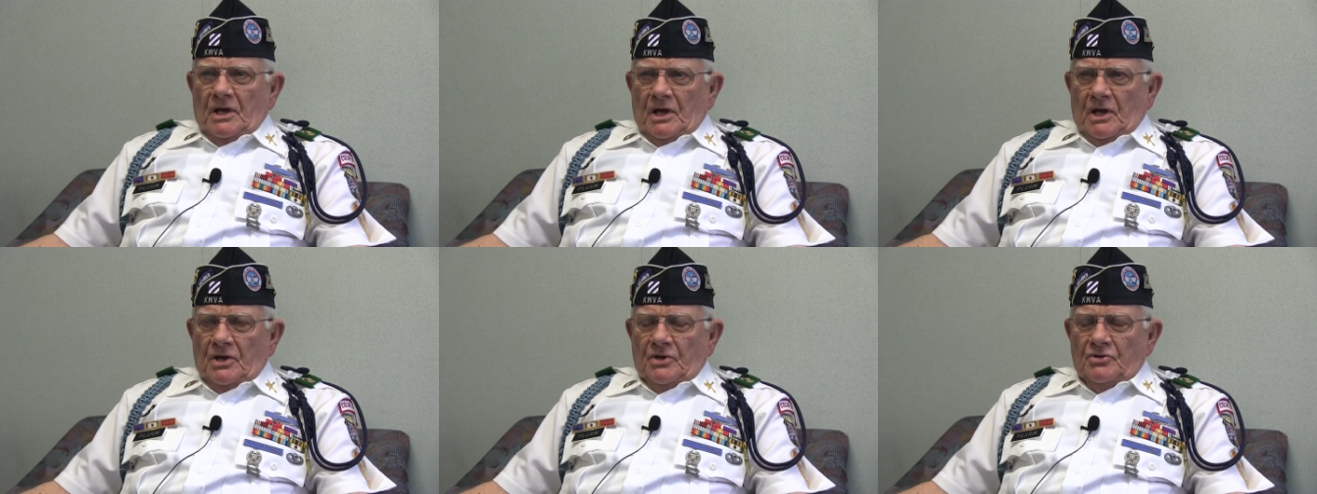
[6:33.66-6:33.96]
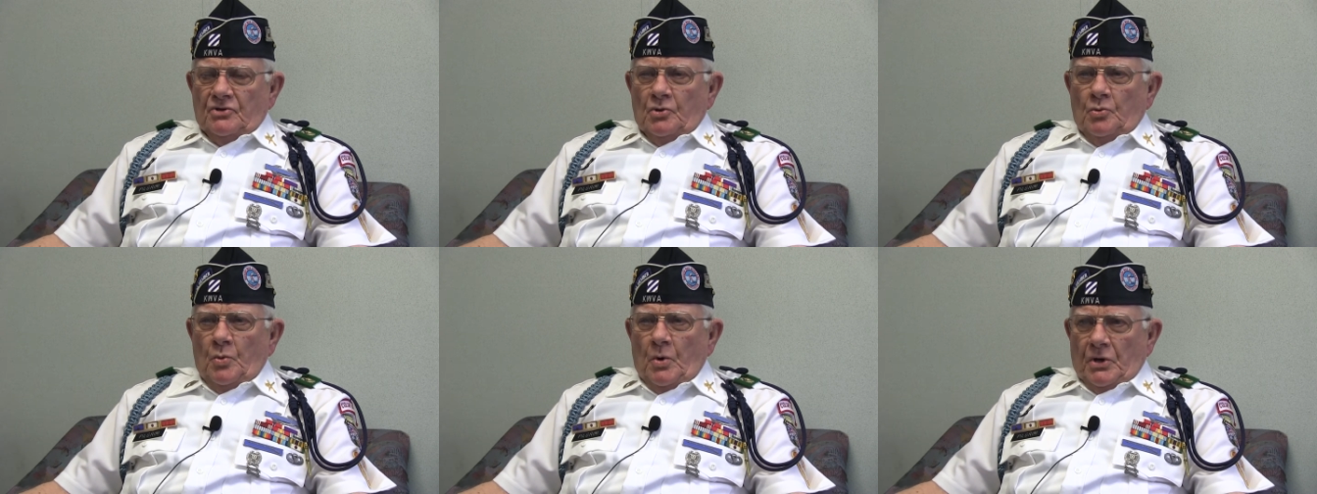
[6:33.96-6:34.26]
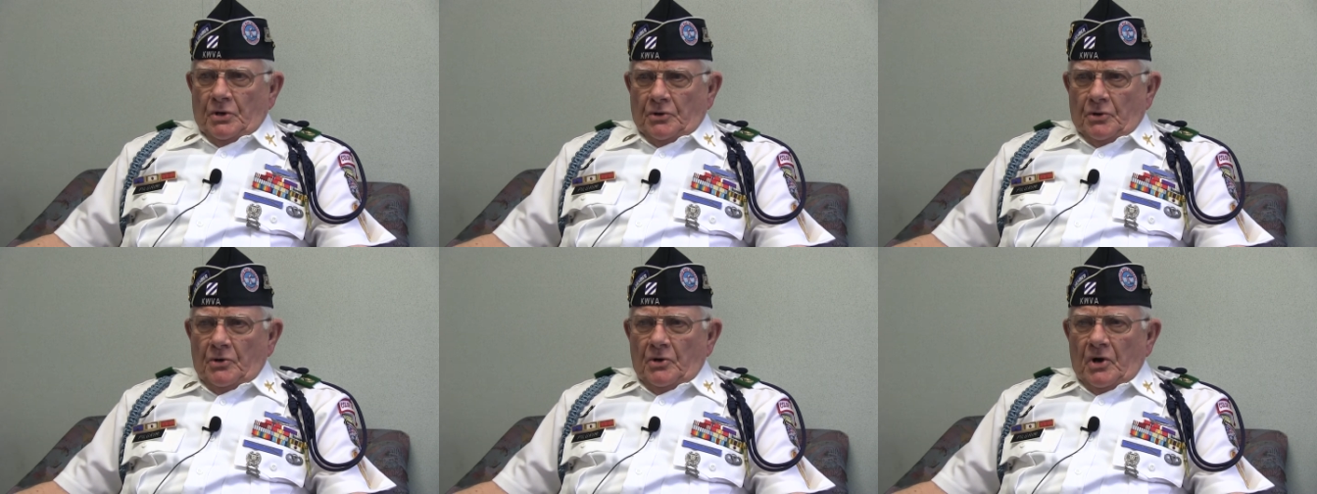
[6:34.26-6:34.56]
in the
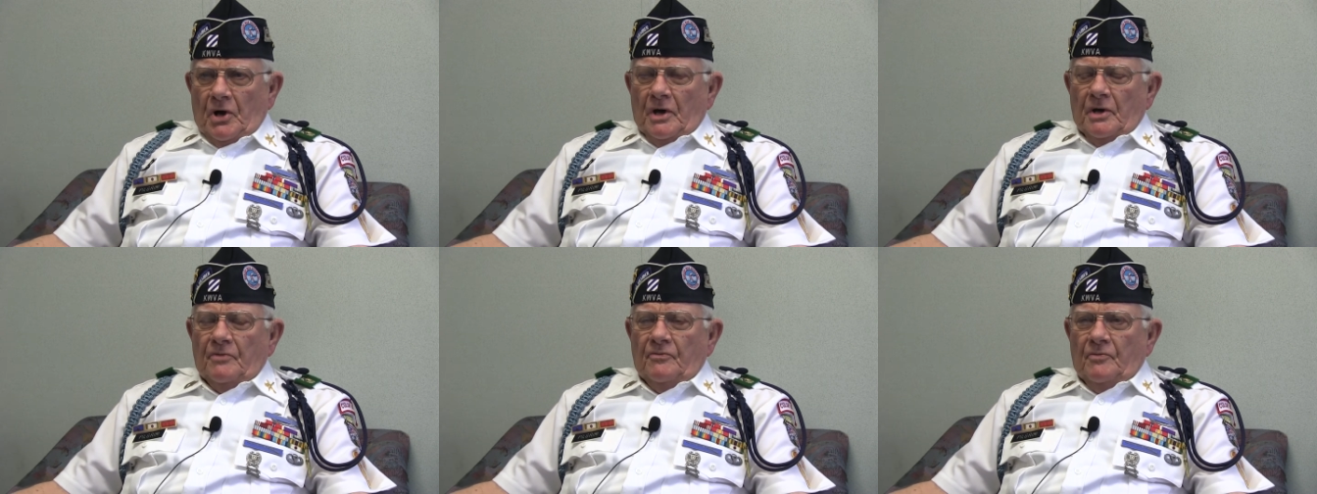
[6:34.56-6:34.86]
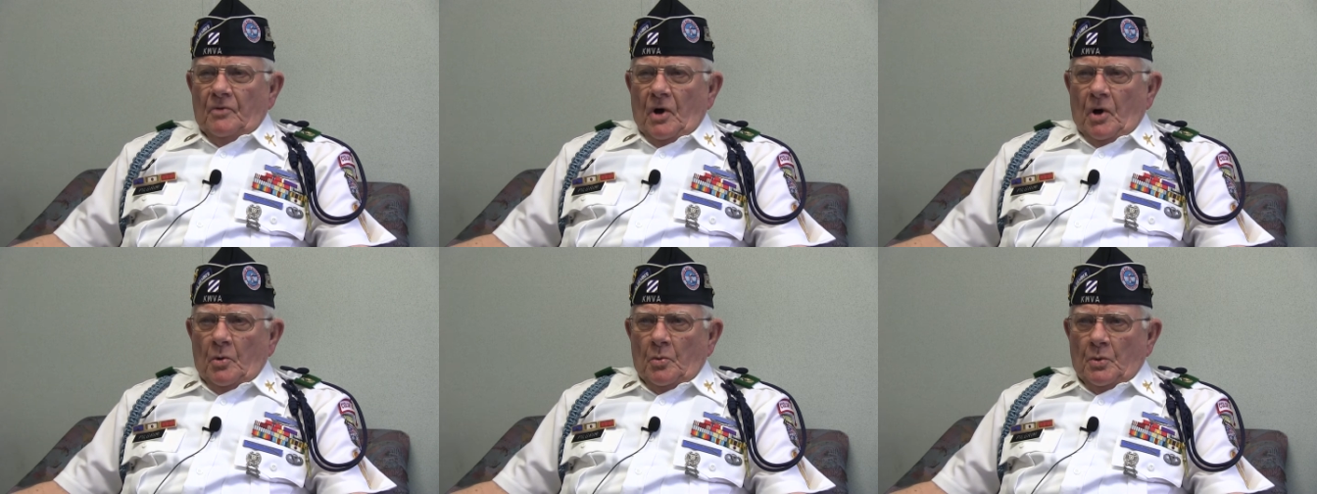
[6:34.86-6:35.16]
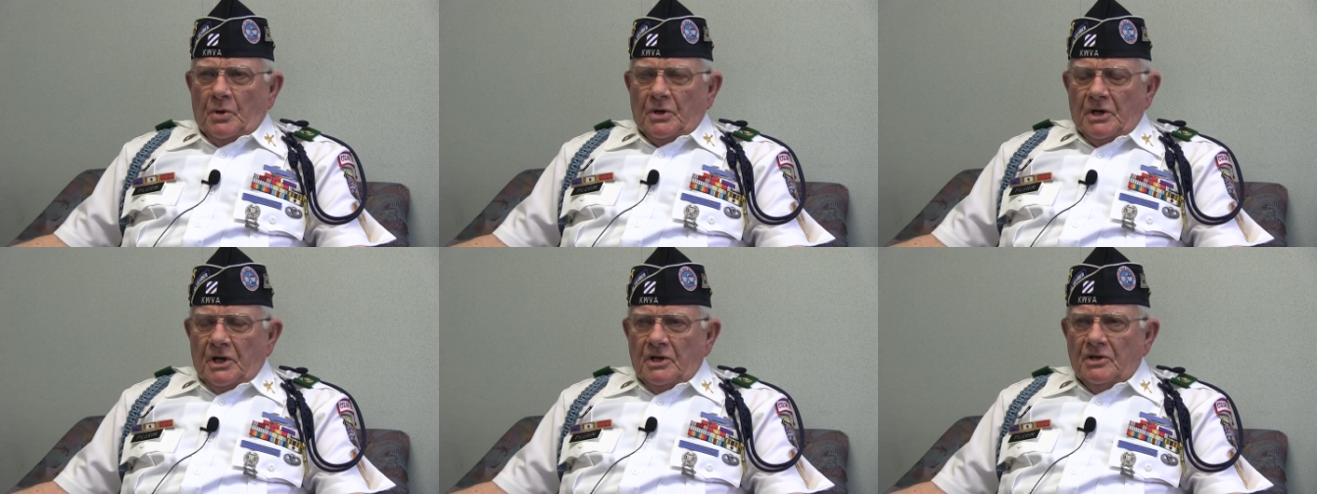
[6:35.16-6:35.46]
winter. I, I
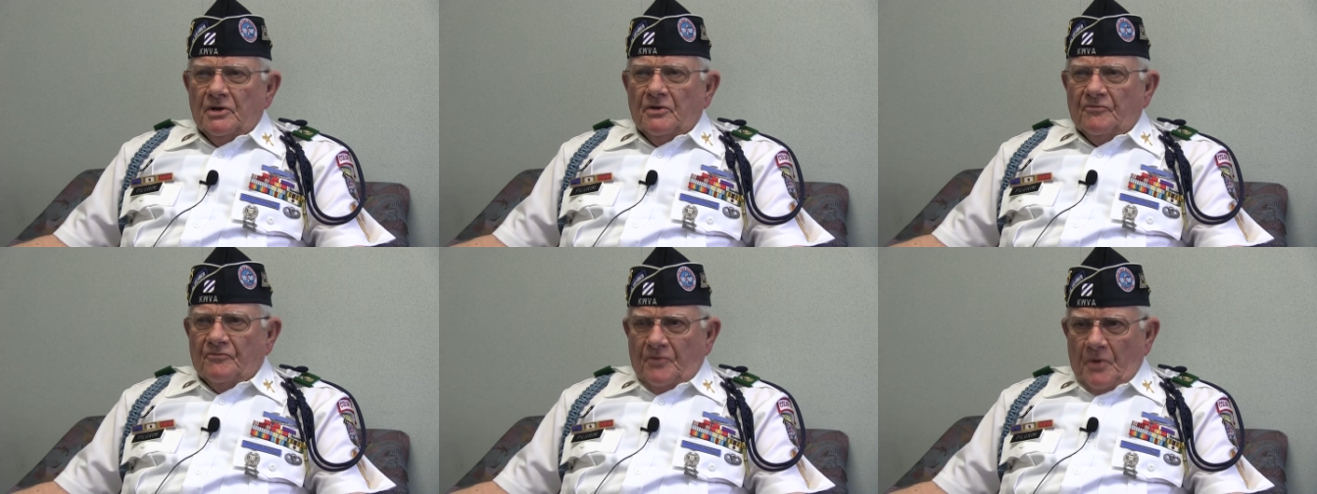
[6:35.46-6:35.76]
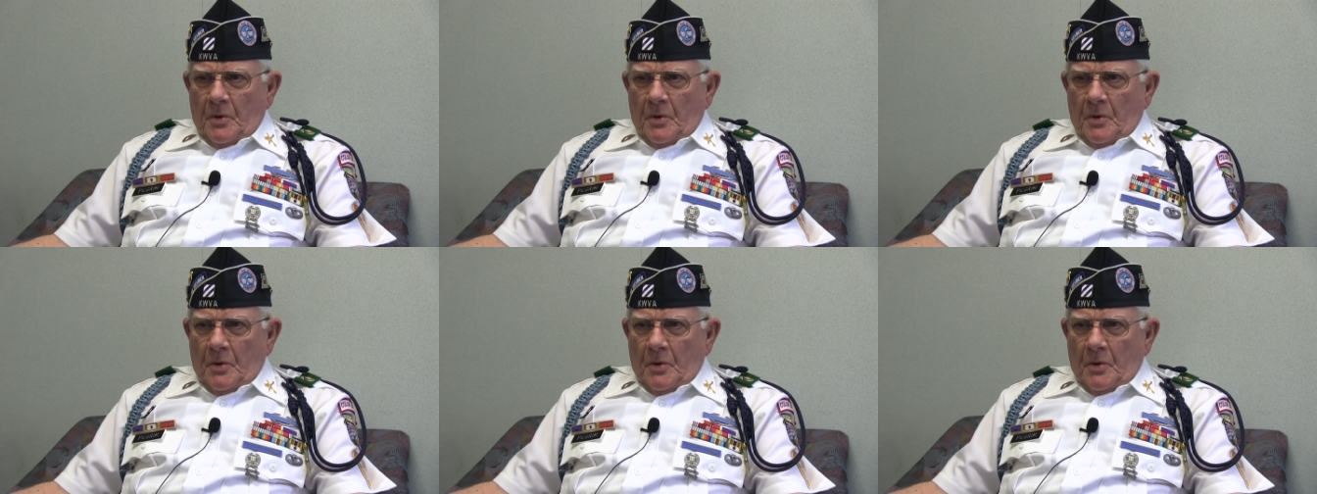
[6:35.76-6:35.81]
went in in